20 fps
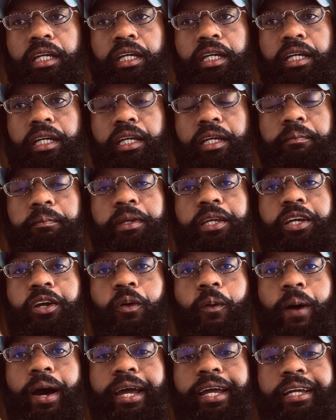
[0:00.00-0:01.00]
can be
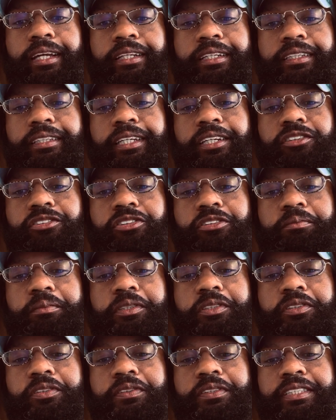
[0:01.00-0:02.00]
quite
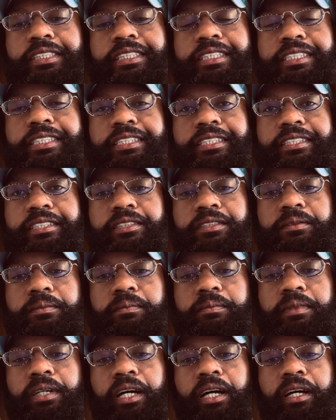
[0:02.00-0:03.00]
detrimental to the
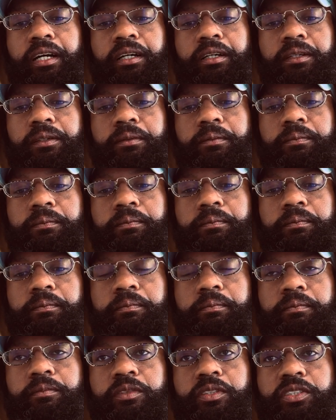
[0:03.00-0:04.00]
system.
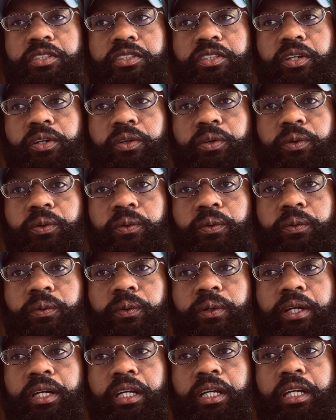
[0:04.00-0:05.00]
So
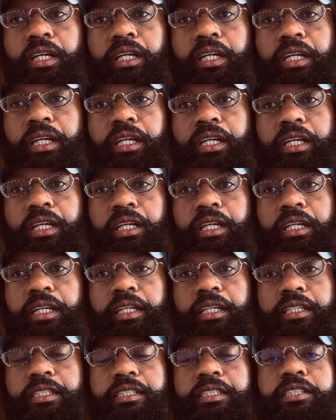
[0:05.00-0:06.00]

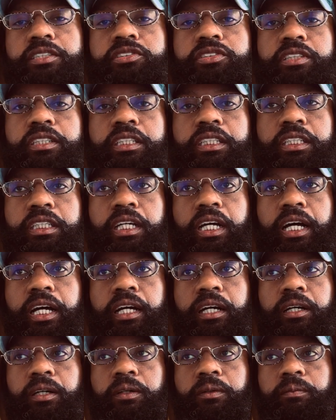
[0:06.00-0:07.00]
essentially,
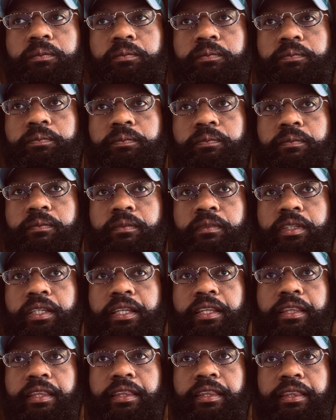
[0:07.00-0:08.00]

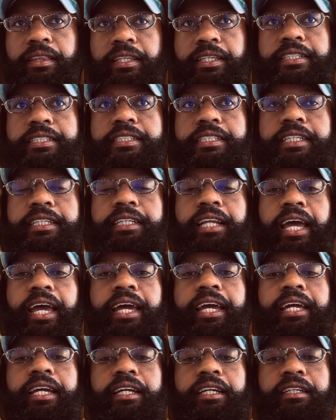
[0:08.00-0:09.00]
this can
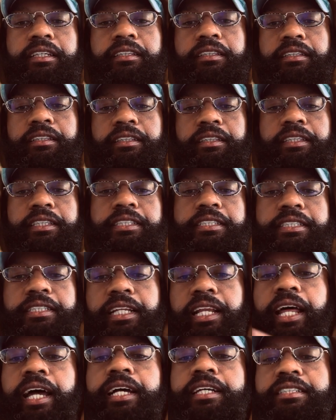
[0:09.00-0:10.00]
aid this
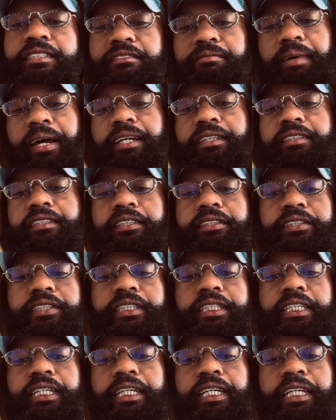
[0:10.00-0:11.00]
class of
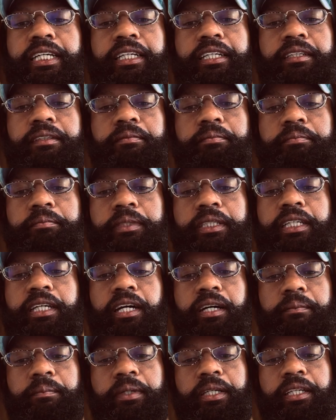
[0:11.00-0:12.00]
bacteria in
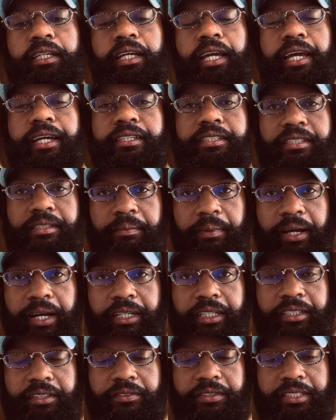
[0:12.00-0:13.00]
becoming
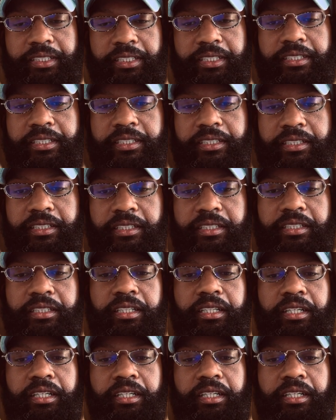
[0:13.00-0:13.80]
antibiotic resistance.